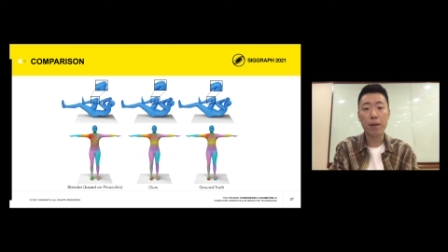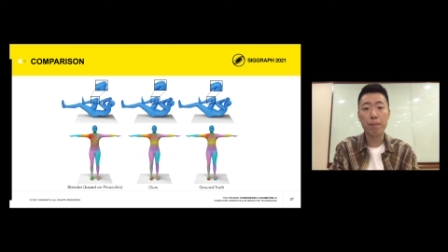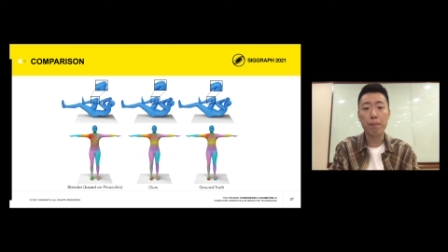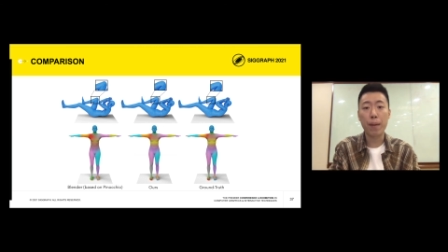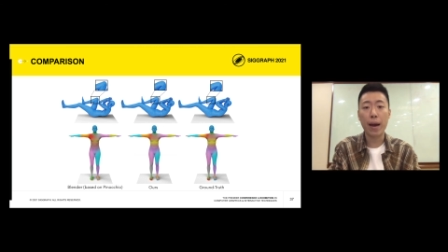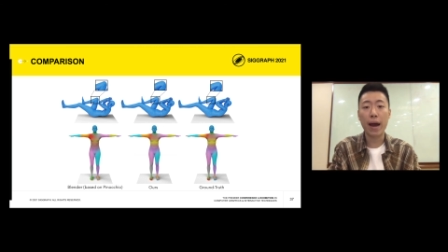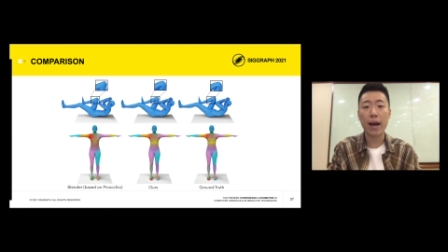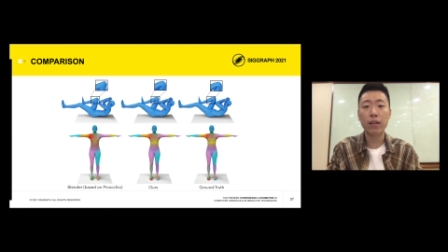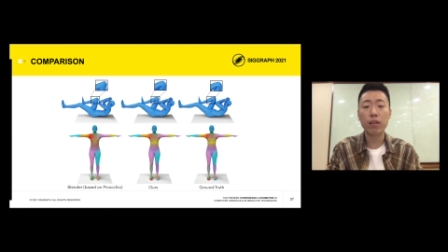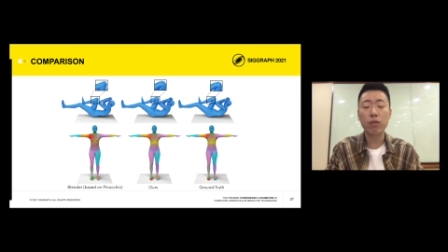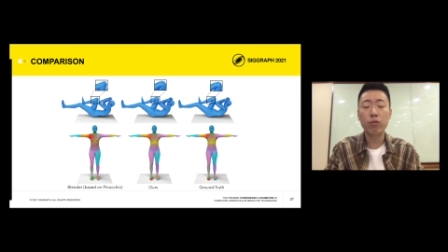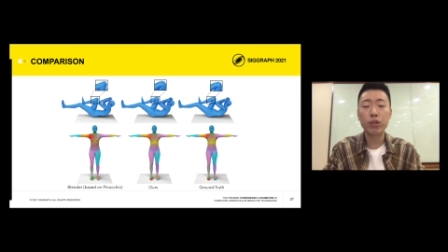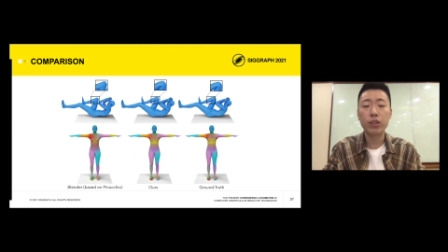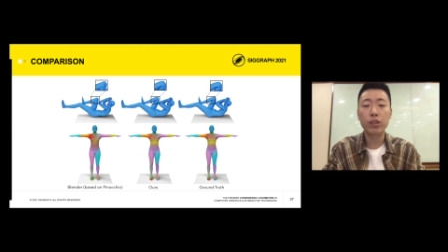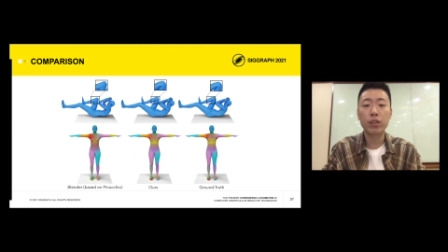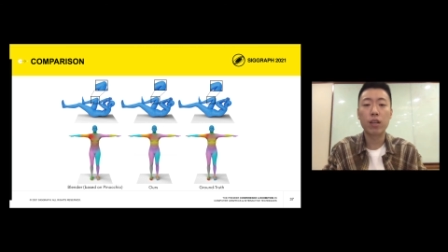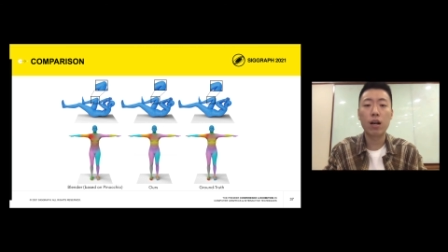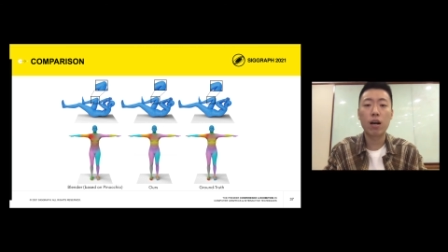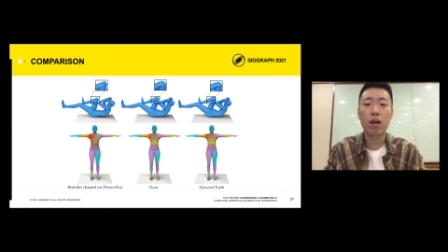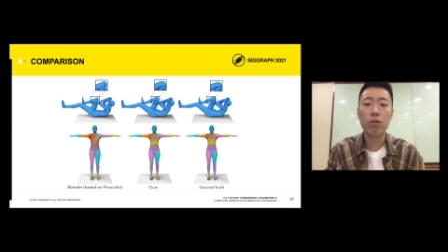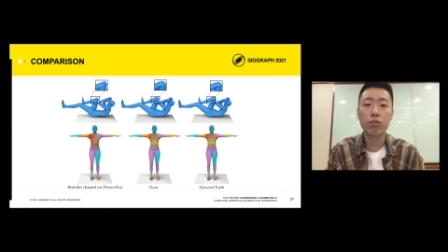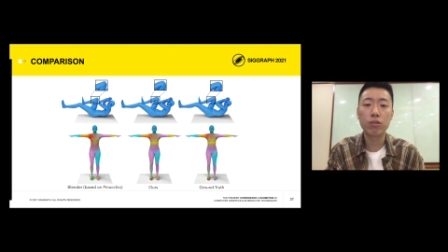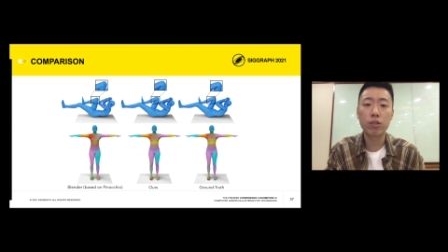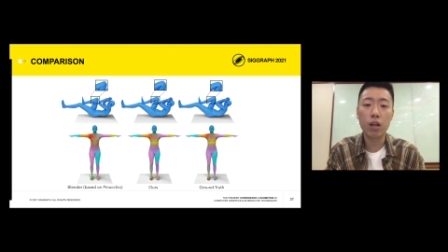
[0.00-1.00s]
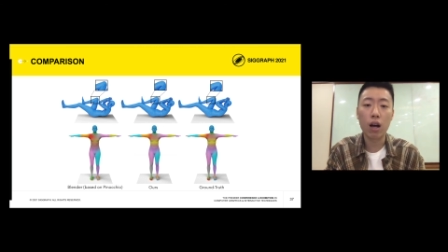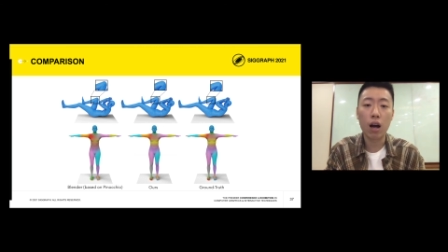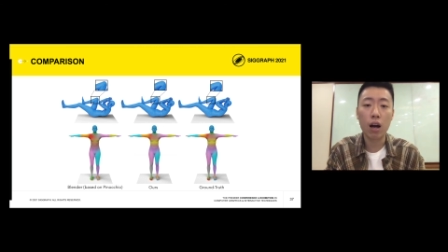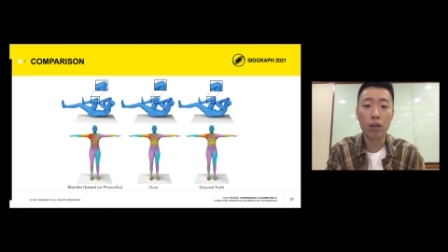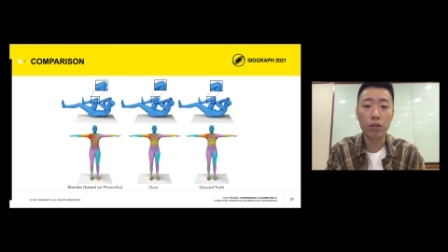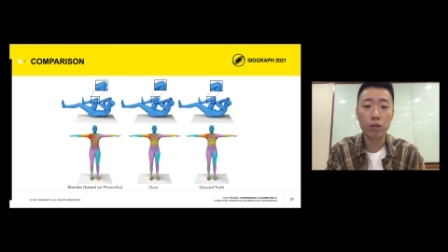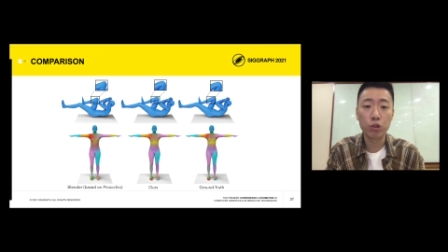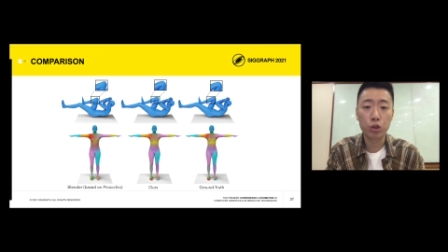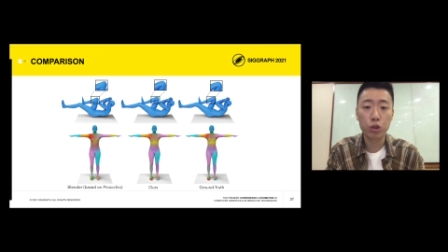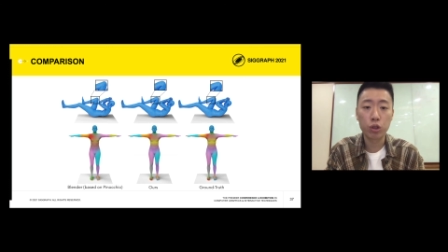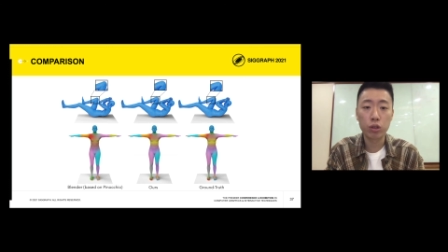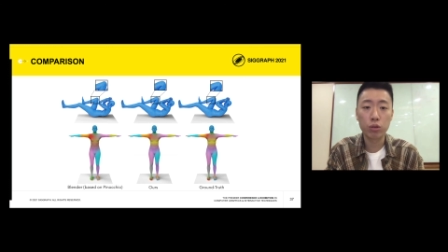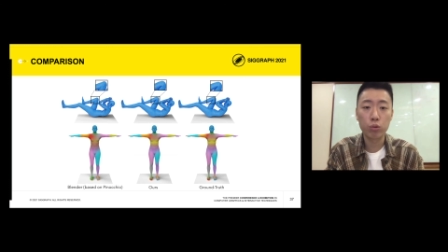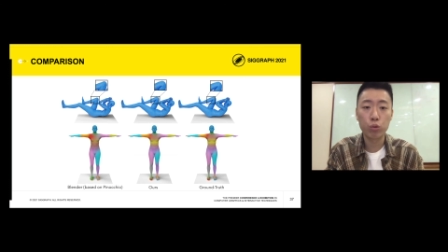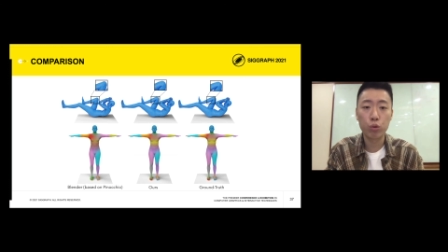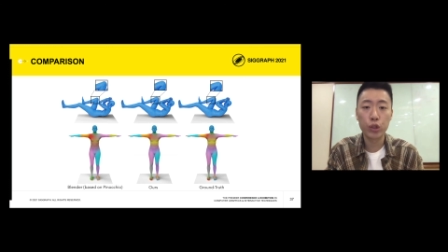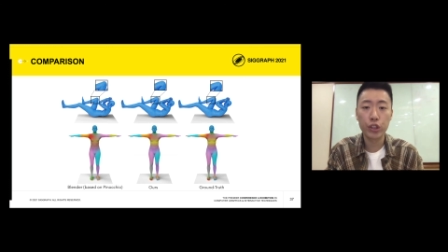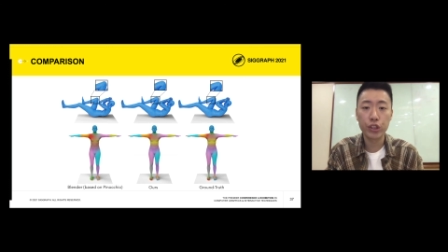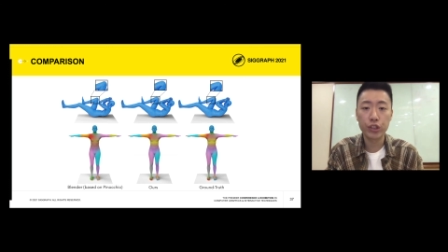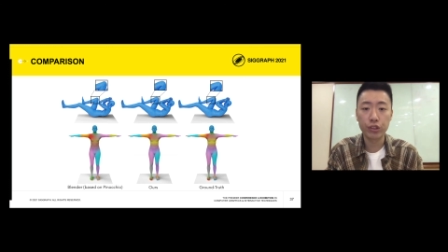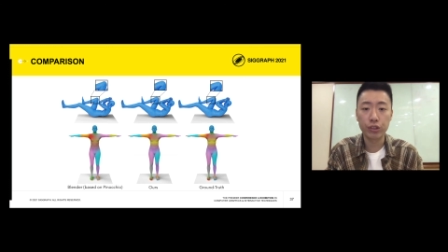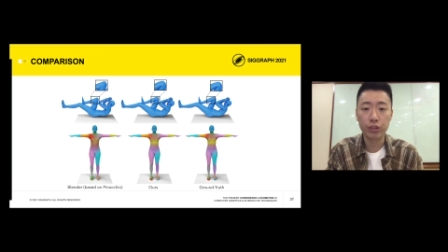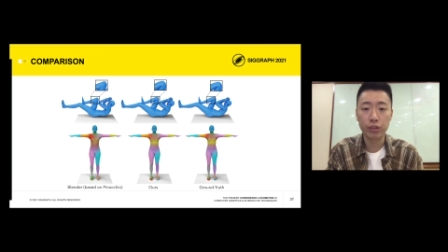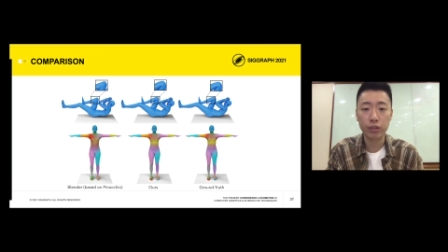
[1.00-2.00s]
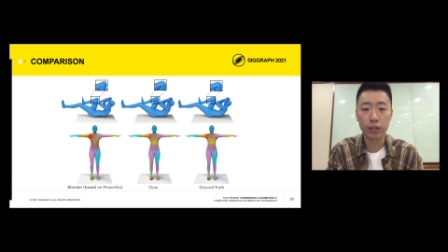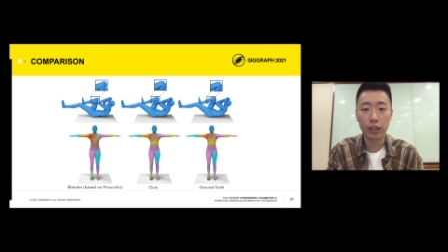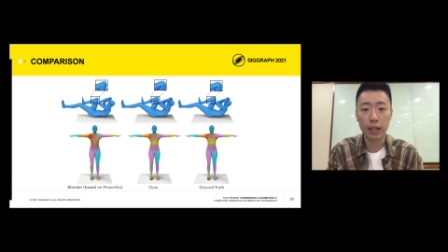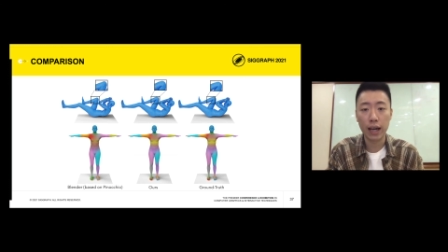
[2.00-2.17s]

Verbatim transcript: better result on the joint region